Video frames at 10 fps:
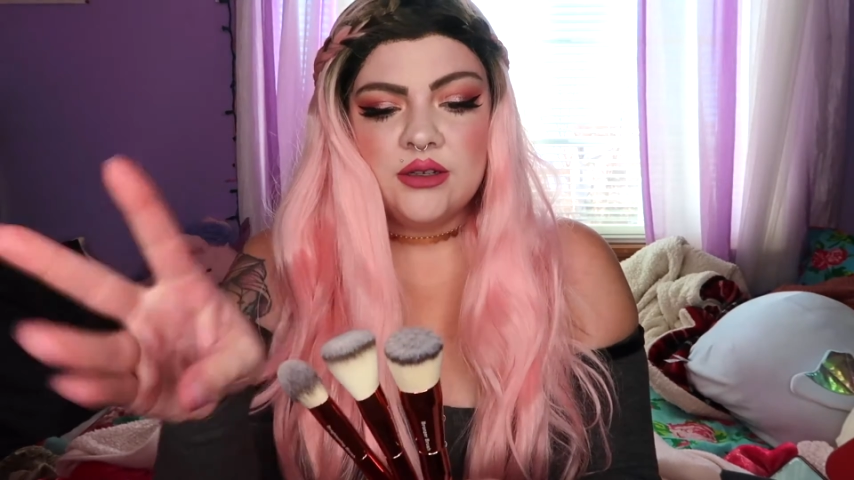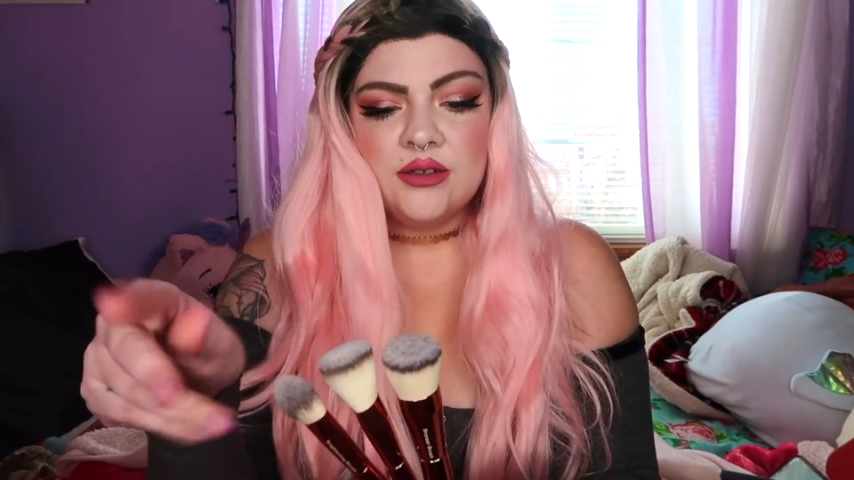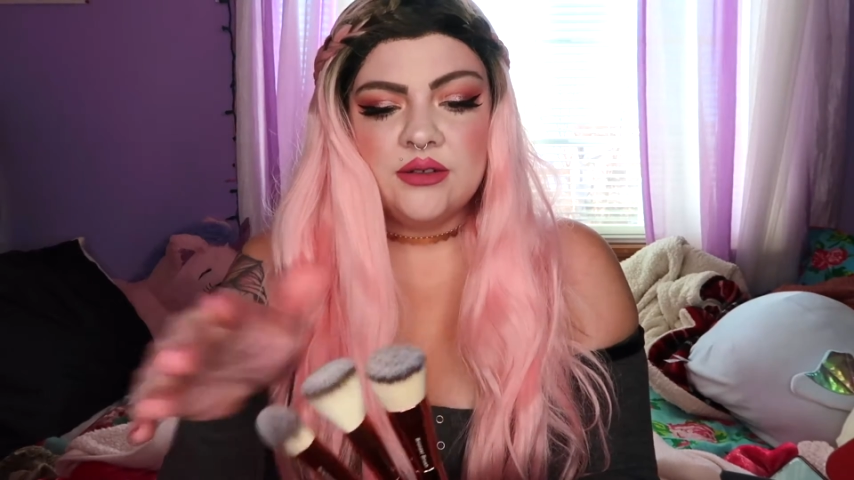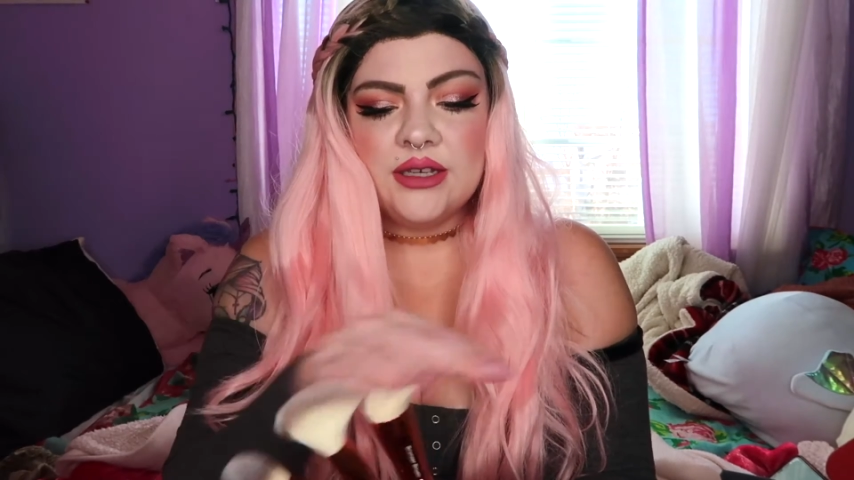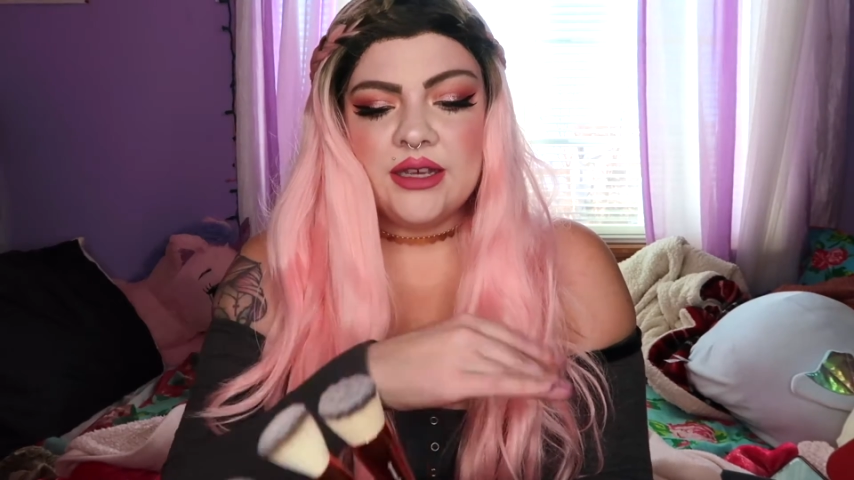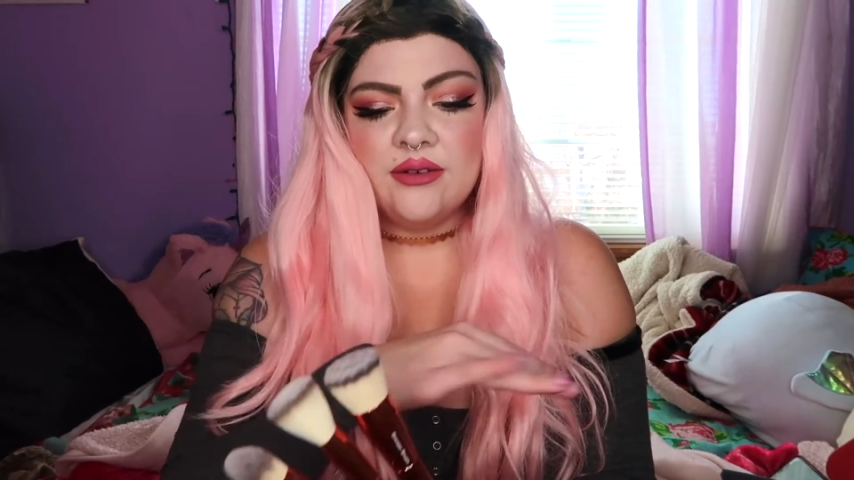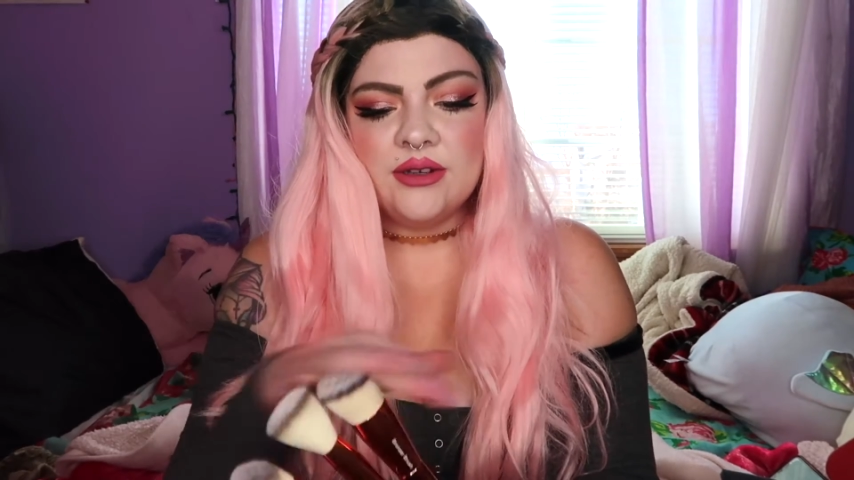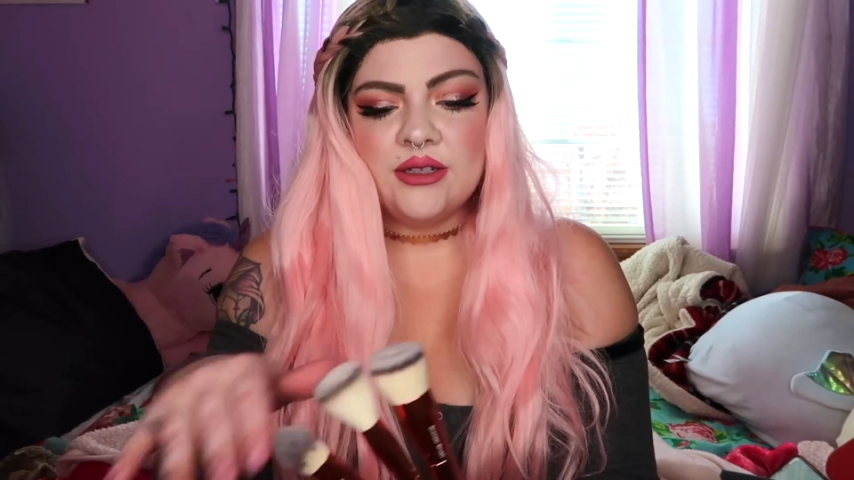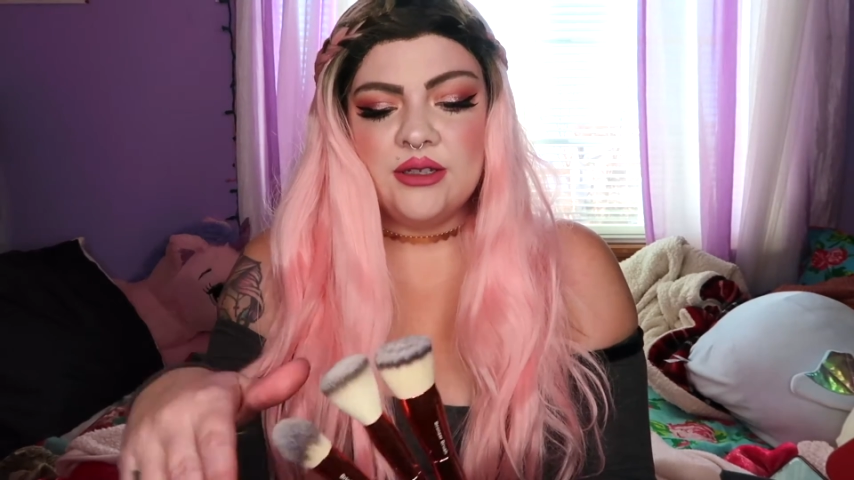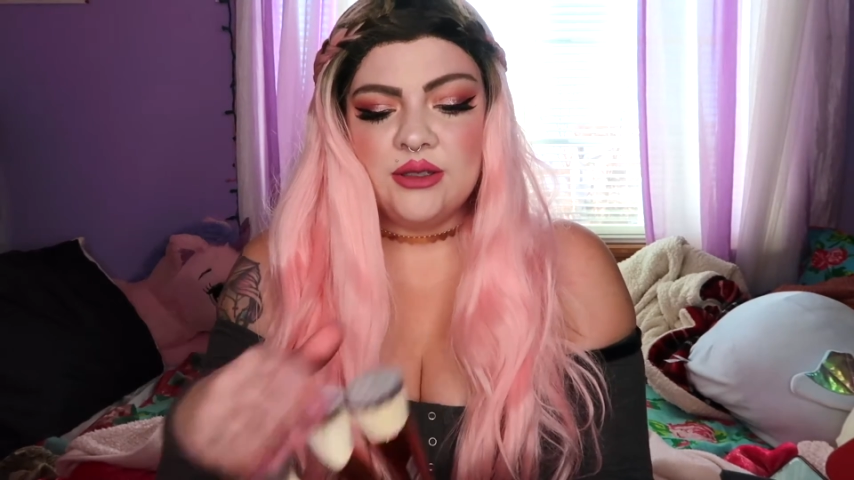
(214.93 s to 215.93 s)
Oh, I can't
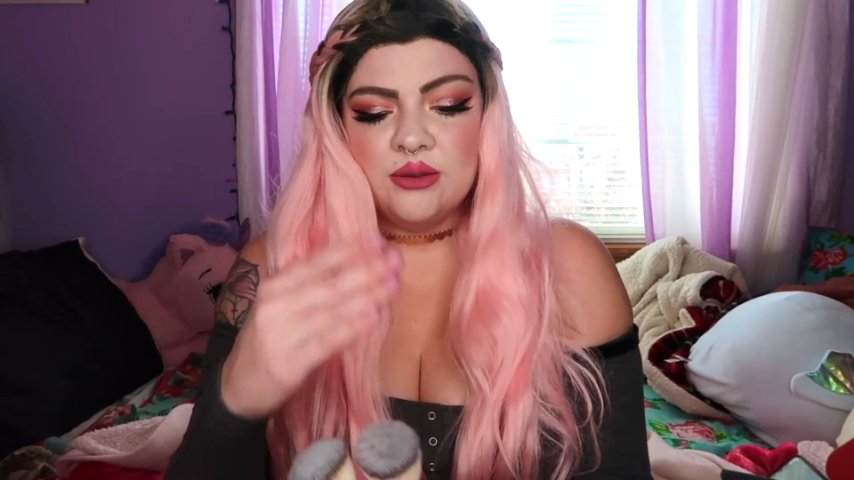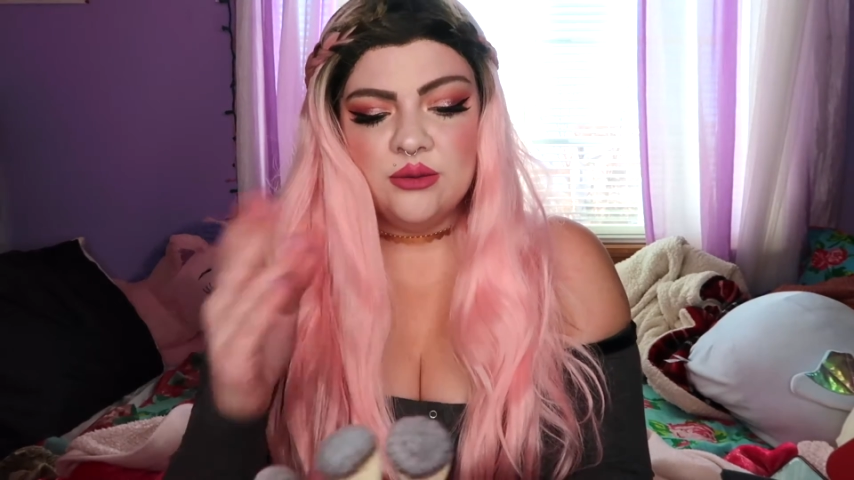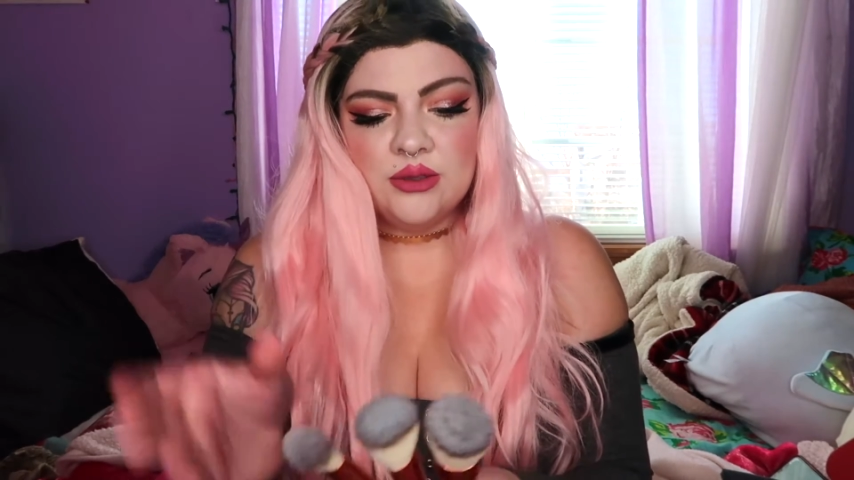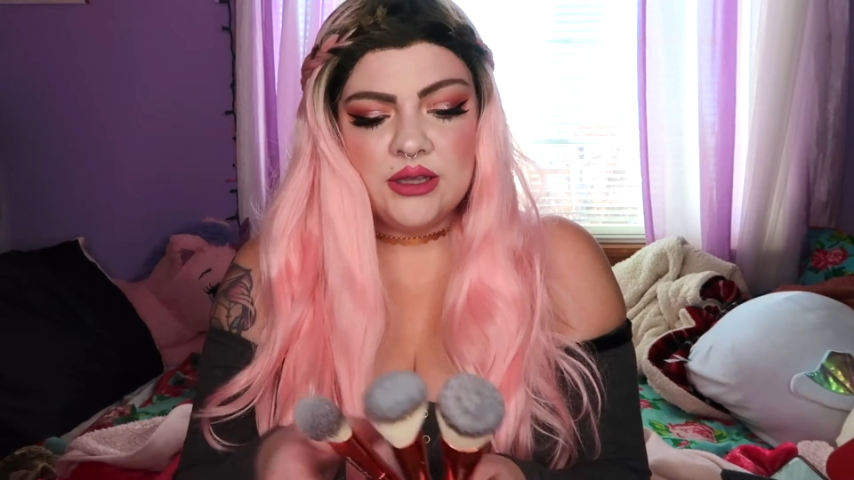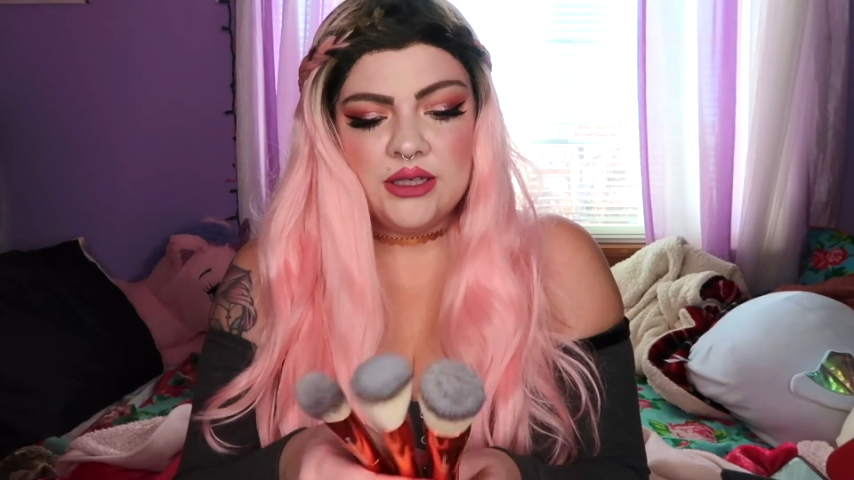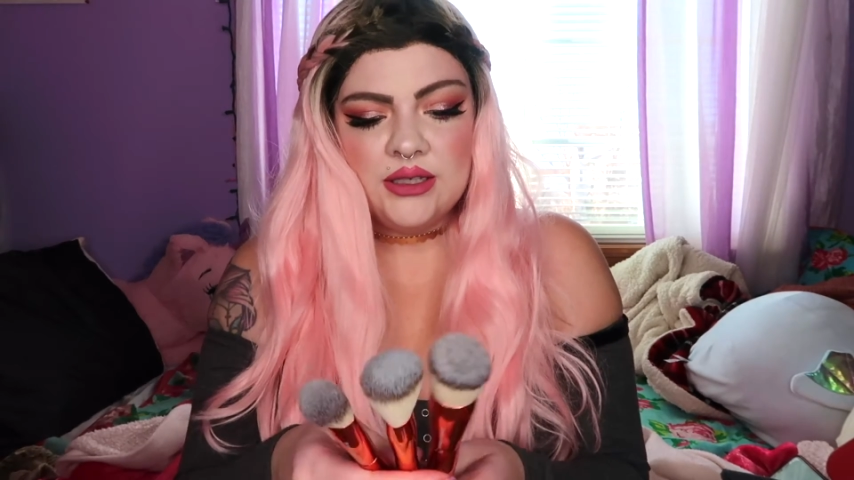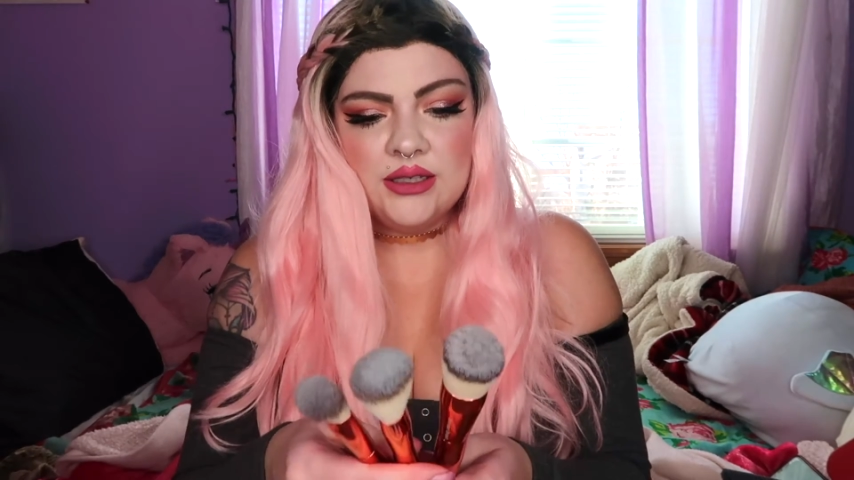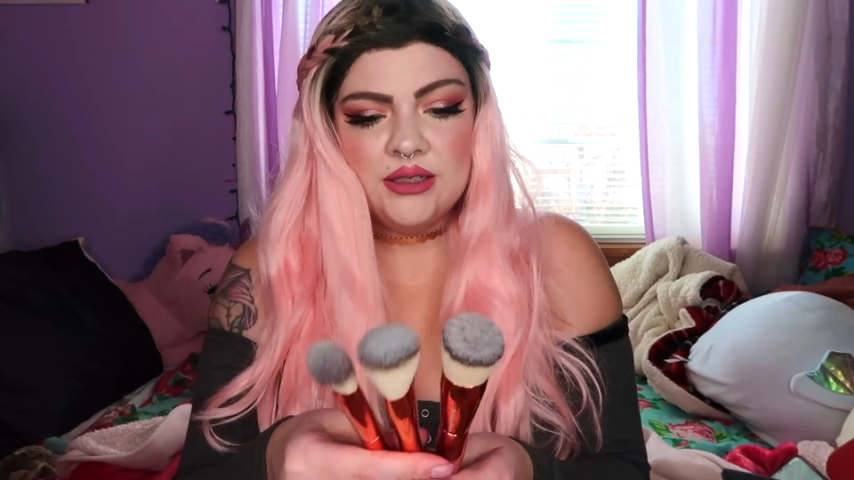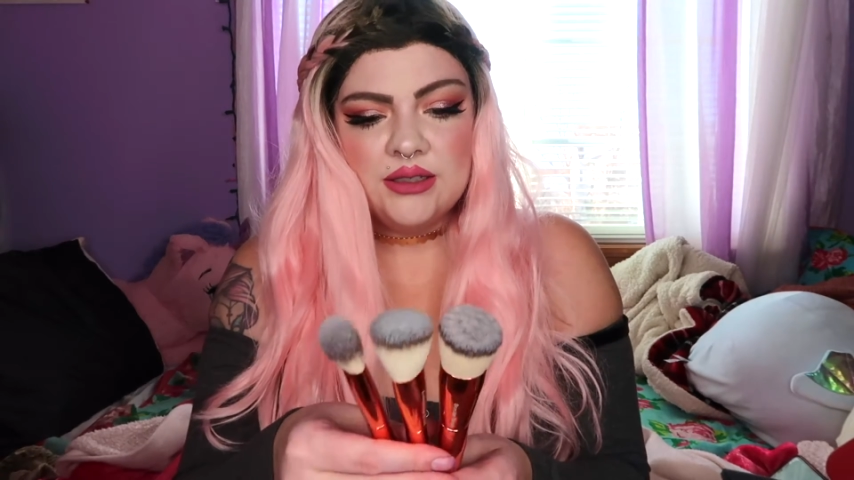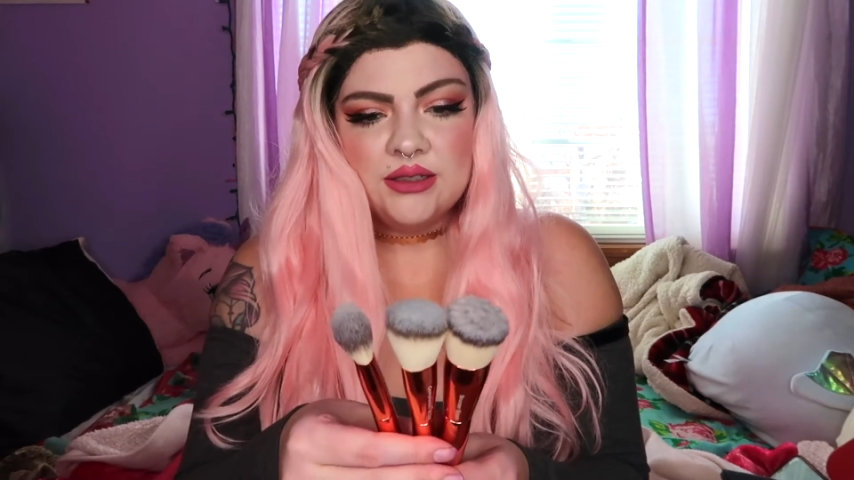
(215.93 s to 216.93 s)
wait to use
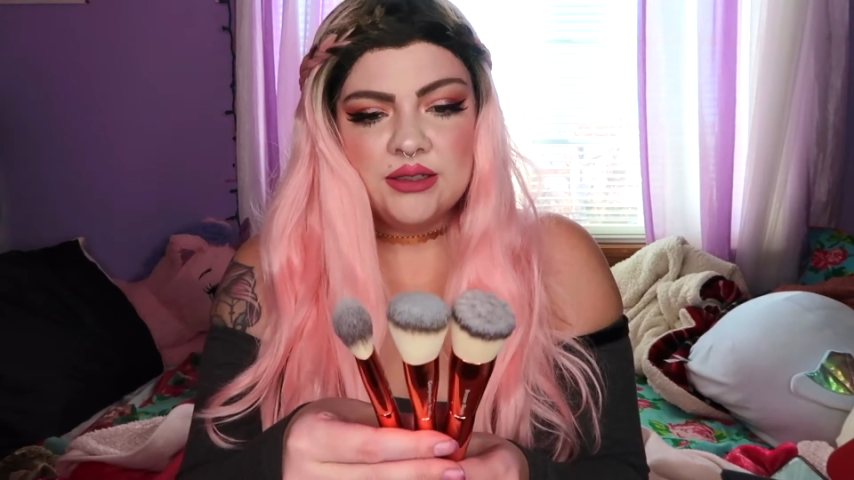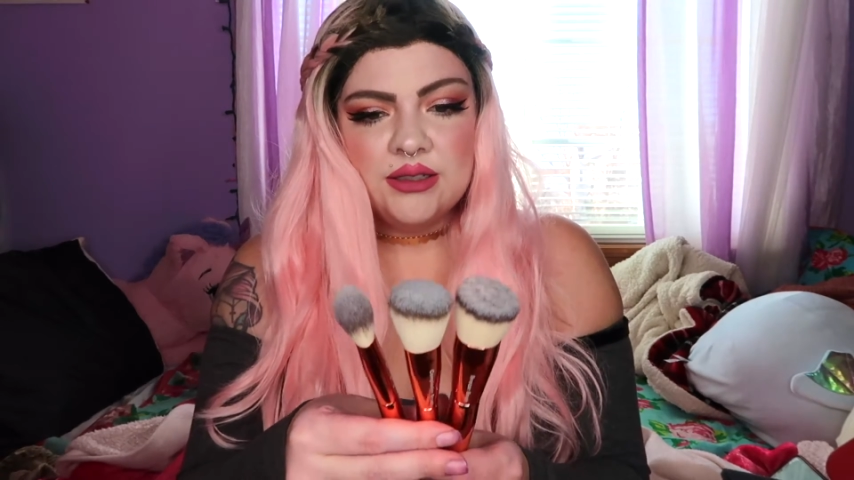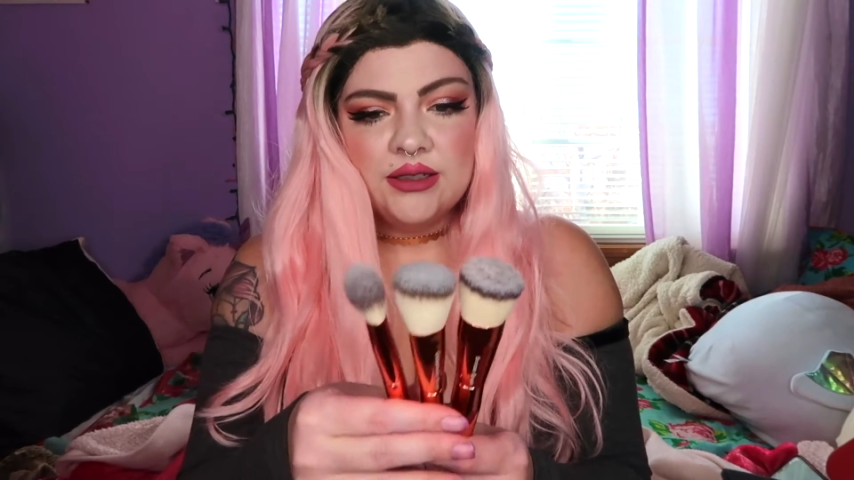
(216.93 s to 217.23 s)
these.